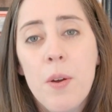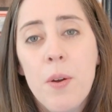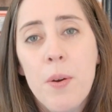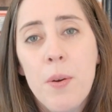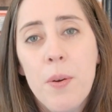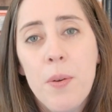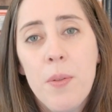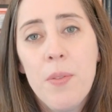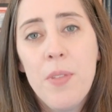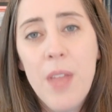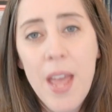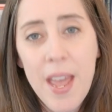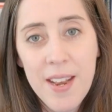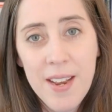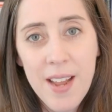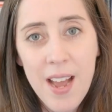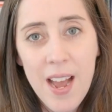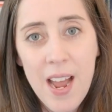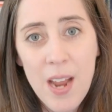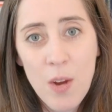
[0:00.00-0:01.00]
Then
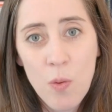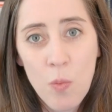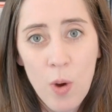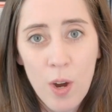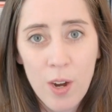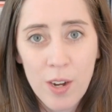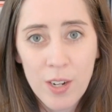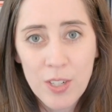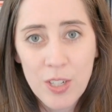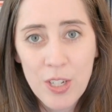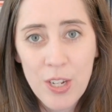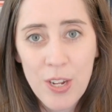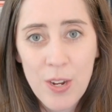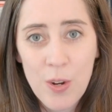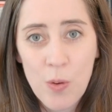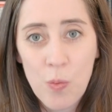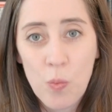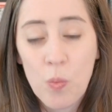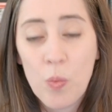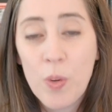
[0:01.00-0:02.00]
I worked
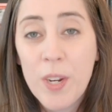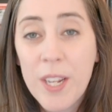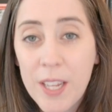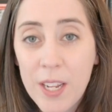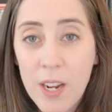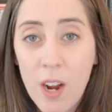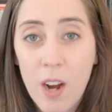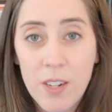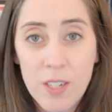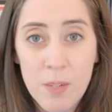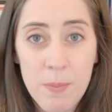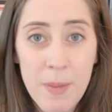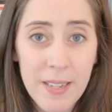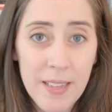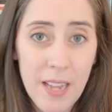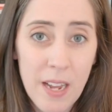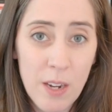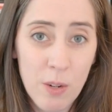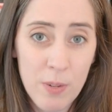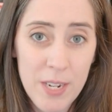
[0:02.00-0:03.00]
really hard to make
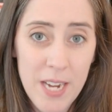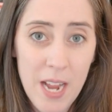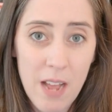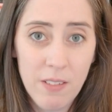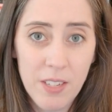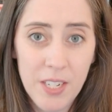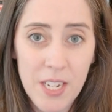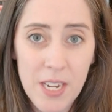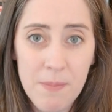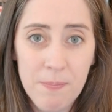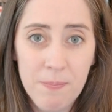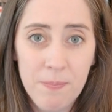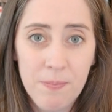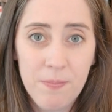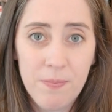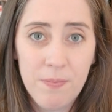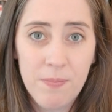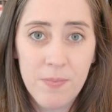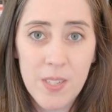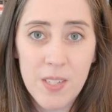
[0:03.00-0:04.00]
that a reality.
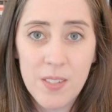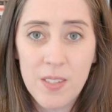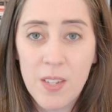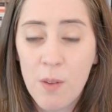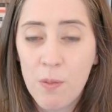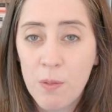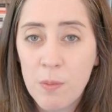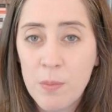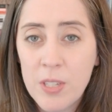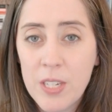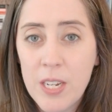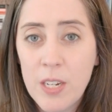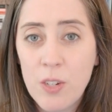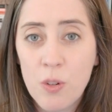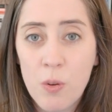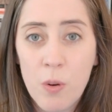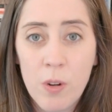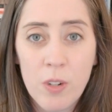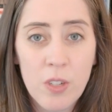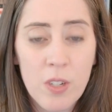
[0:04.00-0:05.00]
The Sell From Stage
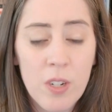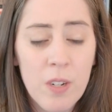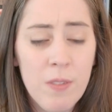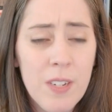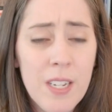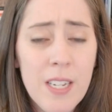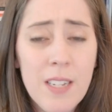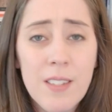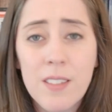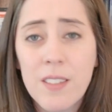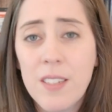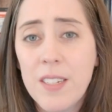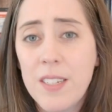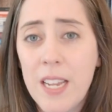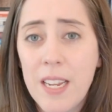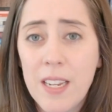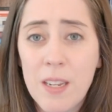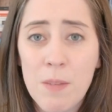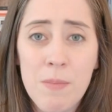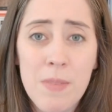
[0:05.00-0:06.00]
course could have easily
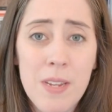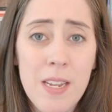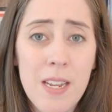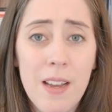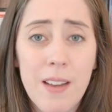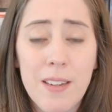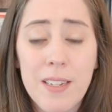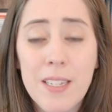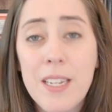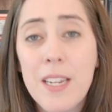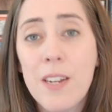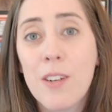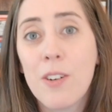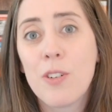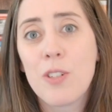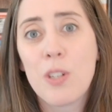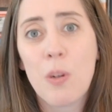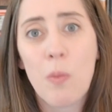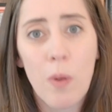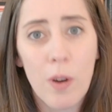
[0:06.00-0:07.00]
taken me a year
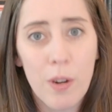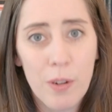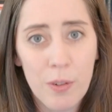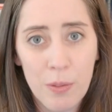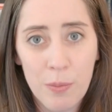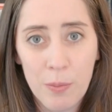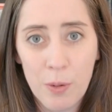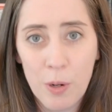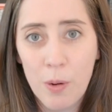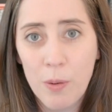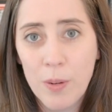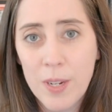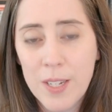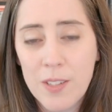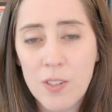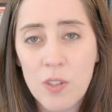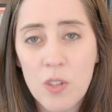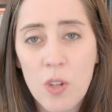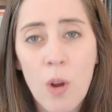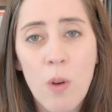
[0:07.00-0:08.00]
to work through. It's
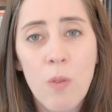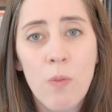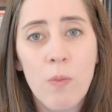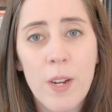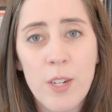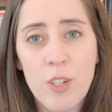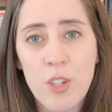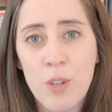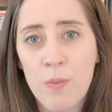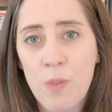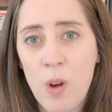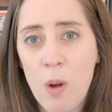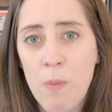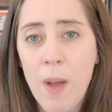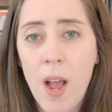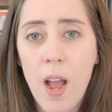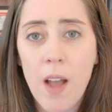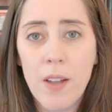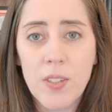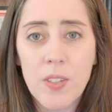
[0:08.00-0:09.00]
so rich and
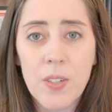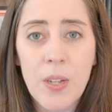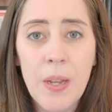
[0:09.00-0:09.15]
robust.